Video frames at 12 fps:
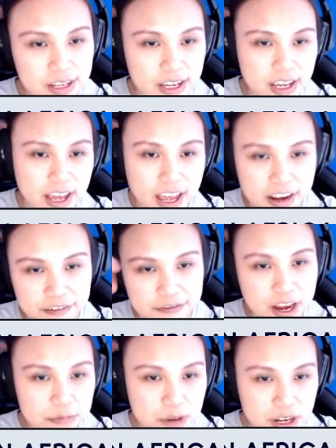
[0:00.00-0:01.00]
and
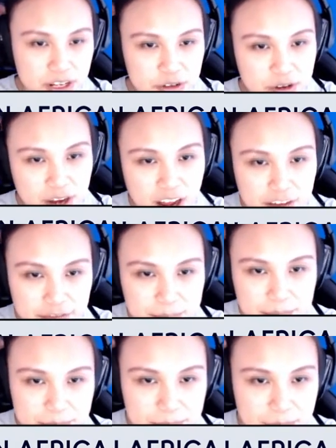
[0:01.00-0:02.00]
find whether you have a
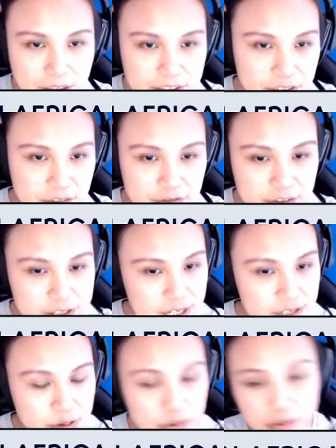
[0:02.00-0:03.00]
Python
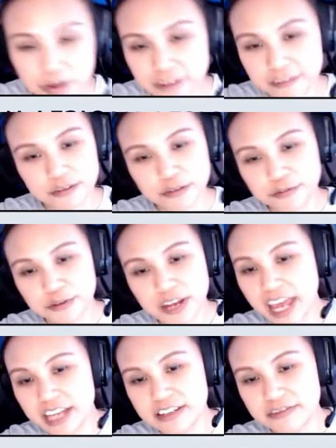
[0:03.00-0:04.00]
3.6 or
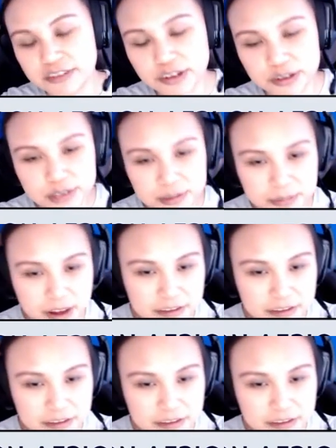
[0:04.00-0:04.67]
3H if you're using Python